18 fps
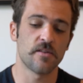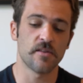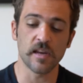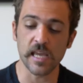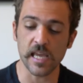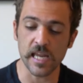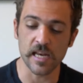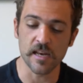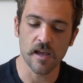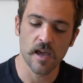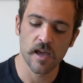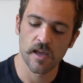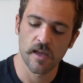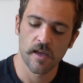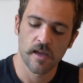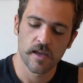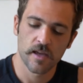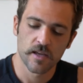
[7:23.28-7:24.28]
you need.
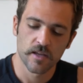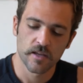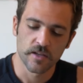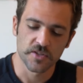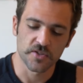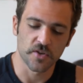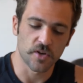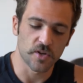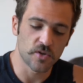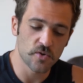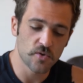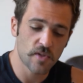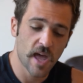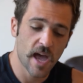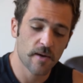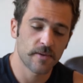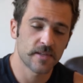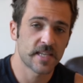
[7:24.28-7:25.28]
So to do
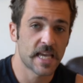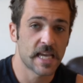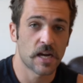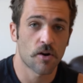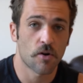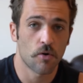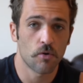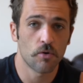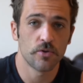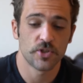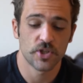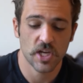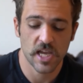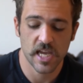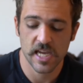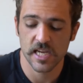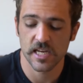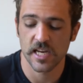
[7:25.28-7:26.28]
that, we take our old
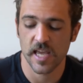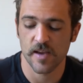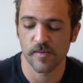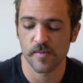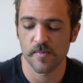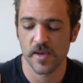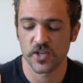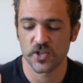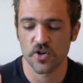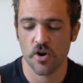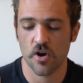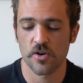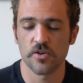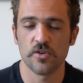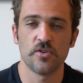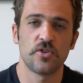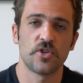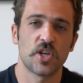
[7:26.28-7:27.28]
chain and we measure our
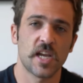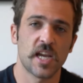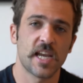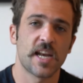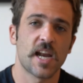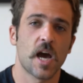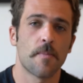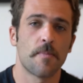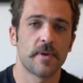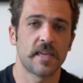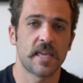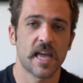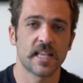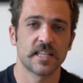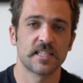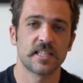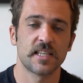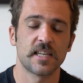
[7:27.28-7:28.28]
new chain up
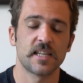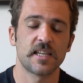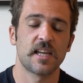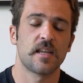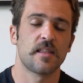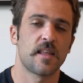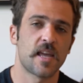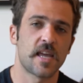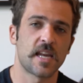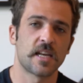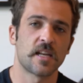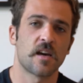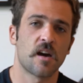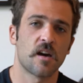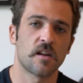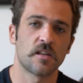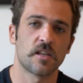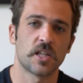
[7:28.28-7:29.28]
against it, and then
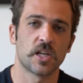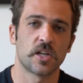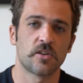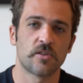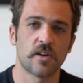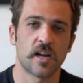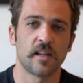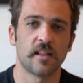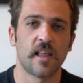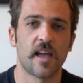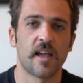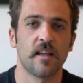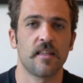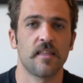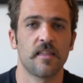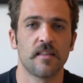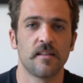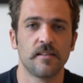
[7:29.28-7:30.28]
cut it to the correct length.